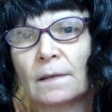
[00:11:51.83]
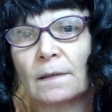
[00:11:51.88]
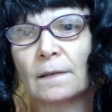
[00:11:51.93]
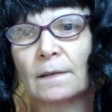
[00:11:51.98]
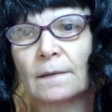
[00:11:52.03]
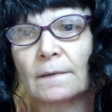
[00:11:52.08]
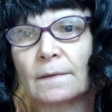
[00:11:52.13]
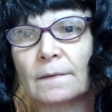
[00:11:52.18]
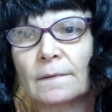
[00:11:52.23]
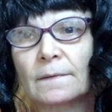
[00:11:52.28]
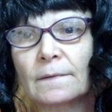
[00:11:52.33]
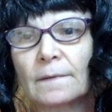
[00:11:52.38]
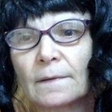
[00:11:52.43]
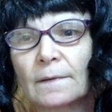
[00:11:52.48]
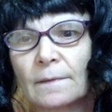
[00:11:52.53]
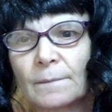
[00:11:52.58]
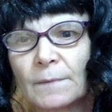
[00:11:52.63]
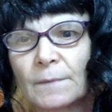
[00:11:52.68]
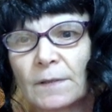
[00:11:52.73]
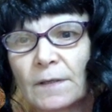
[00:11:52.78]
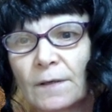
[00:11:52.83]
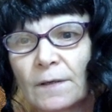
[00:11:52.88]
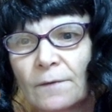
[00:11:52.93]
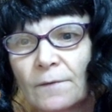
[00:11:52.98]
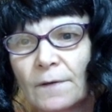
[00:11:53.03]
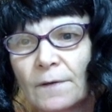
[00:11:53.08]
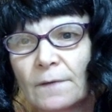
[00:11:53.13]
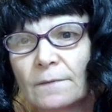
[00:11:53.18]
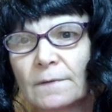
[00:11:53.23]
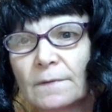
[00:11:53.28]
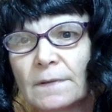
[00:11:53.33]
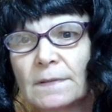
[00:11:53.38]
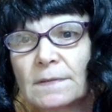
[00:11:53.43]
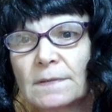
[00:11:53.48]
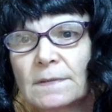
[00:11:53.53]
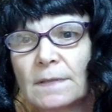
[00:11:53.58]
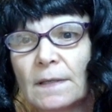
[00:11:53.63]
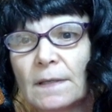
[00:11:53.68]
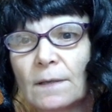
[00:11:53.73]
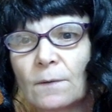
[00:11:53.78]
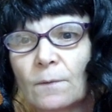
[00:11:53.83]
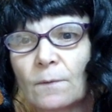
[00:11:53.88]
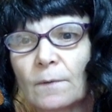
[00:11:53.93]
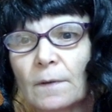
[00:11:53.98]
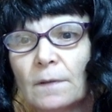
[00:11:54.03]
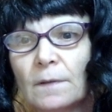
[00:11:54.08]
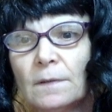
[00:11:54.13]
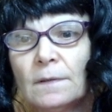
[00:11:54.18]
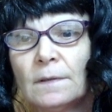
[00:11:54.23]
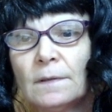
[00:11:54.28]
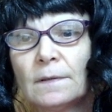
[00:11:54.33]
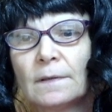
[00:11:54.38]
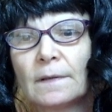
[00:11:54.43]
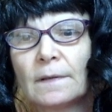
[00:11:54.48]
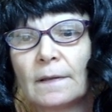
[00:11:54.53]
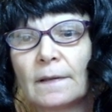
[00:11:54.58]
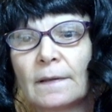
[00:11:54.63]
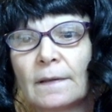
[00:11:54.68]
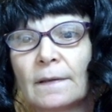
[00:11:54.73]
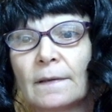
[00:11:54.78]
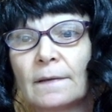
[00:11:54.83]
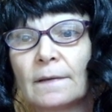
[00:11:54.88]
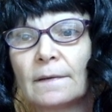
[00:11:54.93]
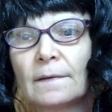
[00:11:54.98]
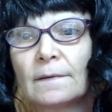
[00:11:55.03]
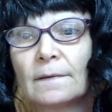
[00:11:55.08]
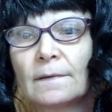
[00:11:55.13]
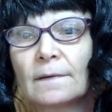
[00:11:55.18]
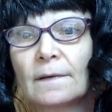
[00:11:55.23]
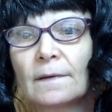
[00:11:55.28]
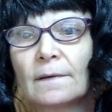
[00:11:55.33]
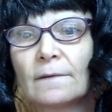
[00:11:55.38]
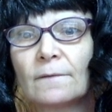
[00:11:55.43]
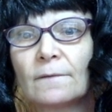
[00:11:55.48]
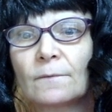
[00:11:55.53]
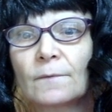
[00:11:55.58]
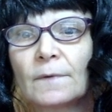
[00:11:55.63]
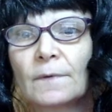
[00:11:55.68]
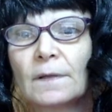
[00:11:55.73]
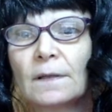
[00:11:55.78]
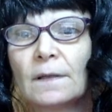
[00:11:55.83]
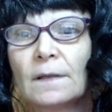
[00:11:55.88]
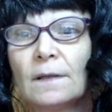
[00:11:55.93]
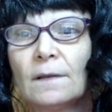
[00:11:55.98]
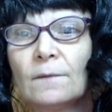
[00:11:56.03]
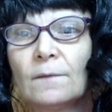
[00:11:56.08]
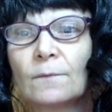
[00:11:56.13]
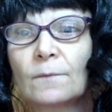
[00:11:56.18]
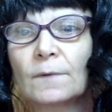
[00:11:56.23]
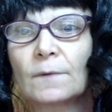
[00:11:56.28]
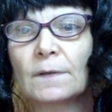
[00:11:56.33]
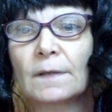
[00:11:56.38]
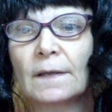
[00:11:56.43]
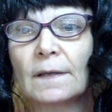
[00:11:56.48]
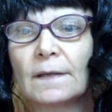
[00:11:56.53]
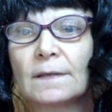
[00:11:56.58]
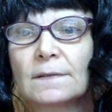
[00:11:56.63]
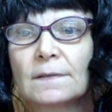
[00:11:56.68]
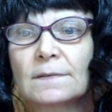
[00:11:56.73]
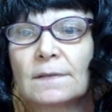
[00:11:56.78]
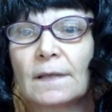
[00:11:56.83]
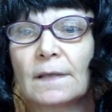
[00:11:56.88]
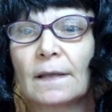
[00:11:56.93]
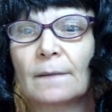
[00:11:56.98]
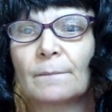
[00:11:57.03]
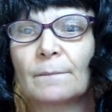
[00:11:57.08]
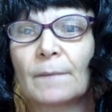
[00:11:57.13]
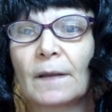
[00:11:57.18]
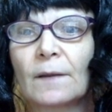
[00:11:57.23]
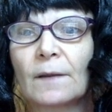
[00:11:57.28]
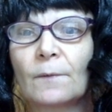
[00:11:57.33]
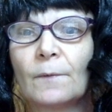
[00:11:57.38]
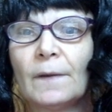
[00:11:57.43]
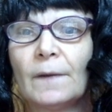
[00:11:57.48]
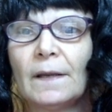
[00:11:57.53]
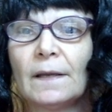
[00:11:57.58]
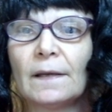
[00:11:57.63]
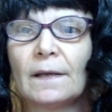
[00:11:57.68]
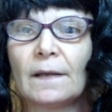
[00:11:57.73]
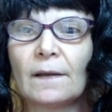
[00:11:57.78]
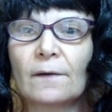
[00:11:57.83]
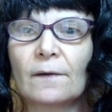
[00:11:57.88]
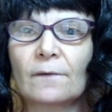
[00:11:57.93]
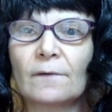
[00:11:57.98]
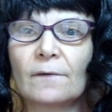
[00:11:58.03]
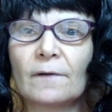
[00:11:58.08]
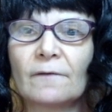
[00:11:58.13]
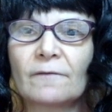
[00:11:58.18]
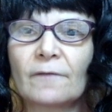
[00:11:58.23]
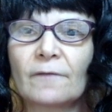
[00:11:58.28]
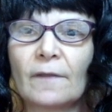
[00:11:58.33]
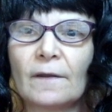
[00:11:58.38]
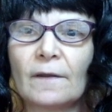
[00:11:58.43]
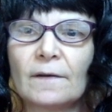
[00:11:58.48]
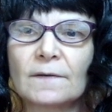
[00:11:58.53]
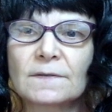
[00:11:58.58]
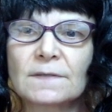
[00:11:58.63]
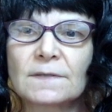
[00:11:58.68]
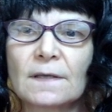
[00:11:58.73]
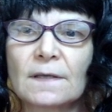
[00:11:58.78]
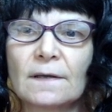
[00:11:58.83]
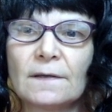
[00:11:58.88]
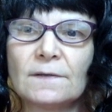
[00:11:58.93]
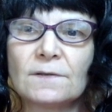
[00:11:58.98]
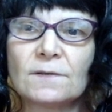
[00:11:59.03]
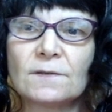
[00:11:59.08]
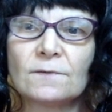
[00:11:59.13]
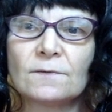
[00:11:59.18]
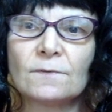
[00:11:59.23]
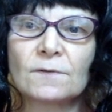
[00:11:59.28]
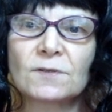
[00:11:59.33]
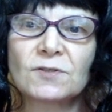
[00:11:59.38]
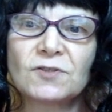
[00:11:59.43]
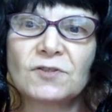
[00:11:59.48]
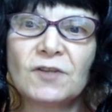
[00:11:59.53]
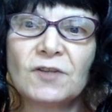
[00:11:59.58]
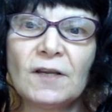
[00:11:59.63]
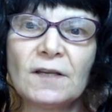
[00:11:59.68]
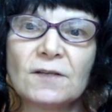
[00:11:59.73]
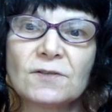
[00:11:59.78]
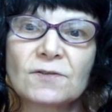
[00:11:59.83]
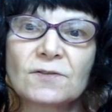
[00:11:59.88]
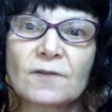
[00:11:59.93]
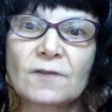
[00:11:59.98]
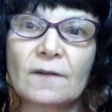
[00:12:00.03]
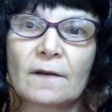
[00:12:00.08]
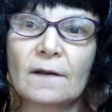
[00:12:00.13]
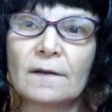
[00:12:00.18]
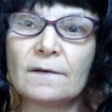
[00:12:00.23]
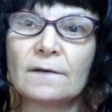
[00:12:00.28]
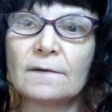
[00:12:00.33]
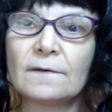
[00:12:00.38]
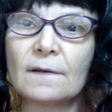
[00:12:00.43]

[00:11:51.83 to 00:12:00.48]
And material is equal. And I really would like to get my queen here. And if they decide to exchange, then I